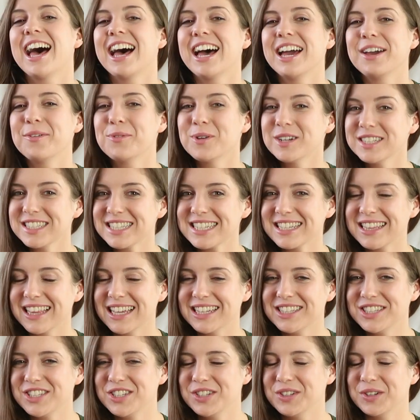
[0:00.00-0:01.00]
I want to
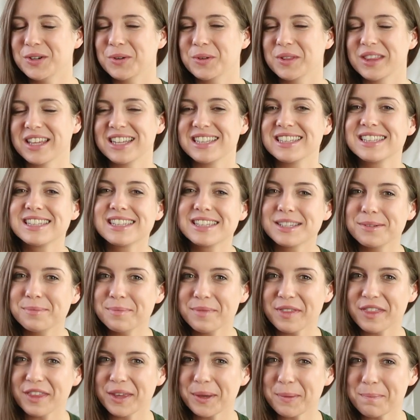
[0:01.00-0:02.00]
let you know that
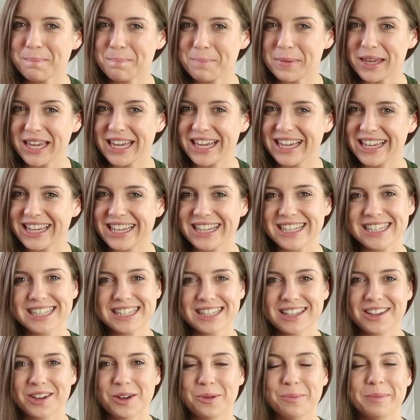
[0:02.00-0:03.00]
something big
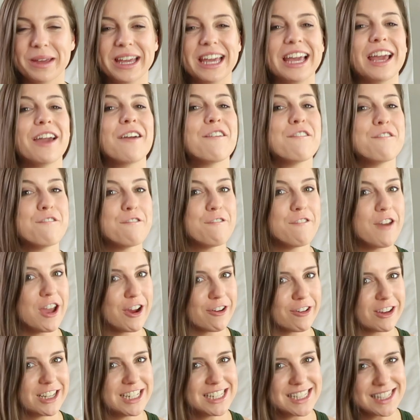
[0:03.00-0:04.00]
is coming
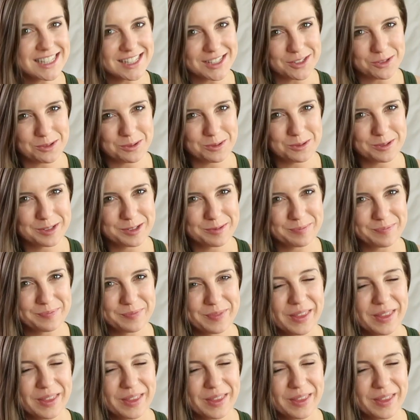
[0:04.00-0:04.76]
very soon.